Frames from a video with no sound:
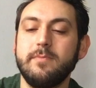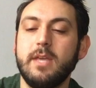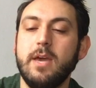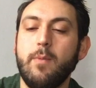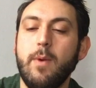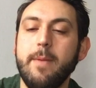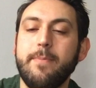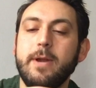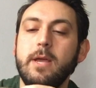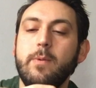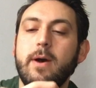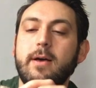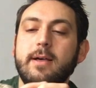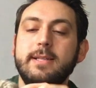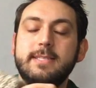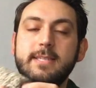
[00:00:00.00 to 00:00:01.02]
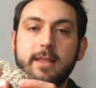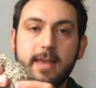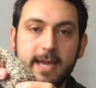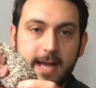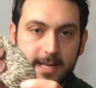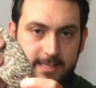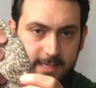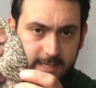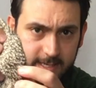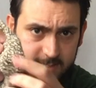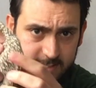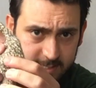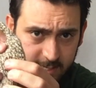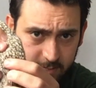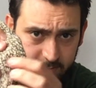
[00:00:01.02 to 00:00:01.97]
It went pretty well until I got to
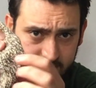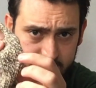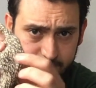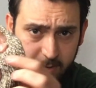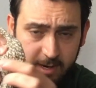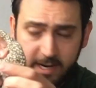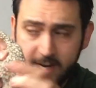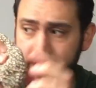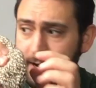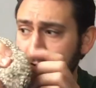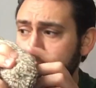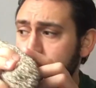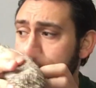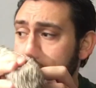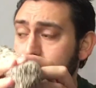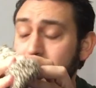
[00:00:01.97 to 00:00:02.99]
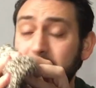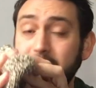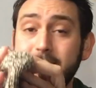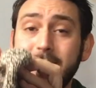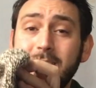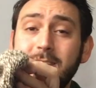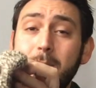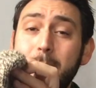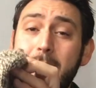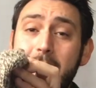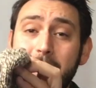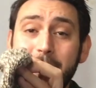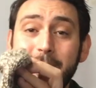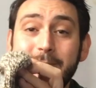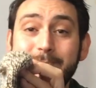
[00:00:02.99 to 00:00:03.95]
this decrease part here, because in the
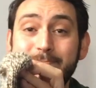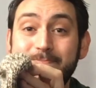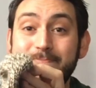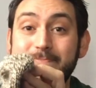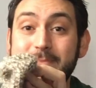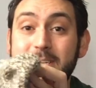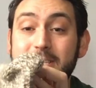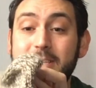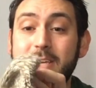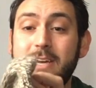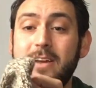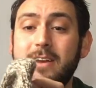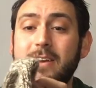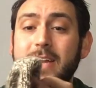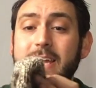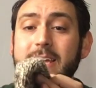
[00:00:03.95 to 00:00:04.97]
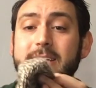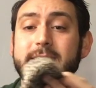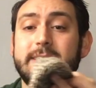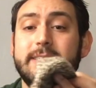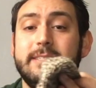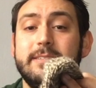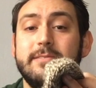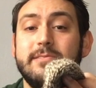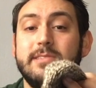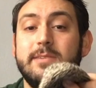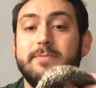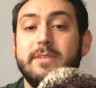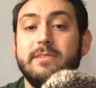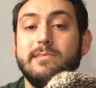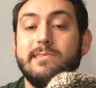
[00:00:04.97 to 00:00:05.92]
pattern, there is
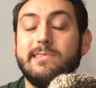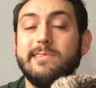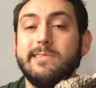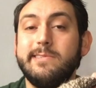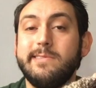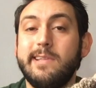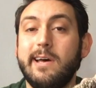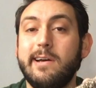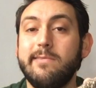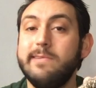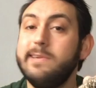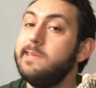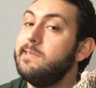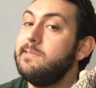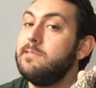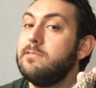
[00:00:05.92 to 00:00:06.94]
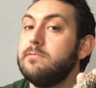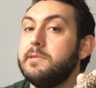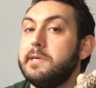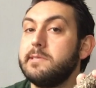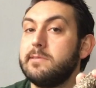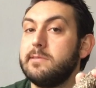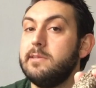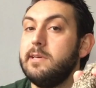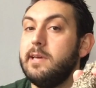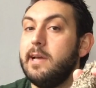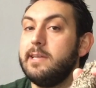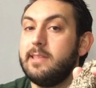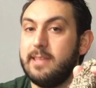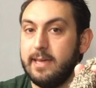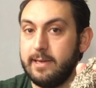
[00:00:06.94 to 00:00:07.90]
something that is not written correctly,
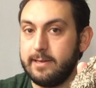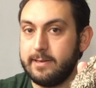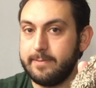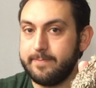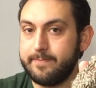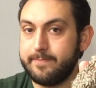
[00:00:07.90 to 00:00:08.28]
I think.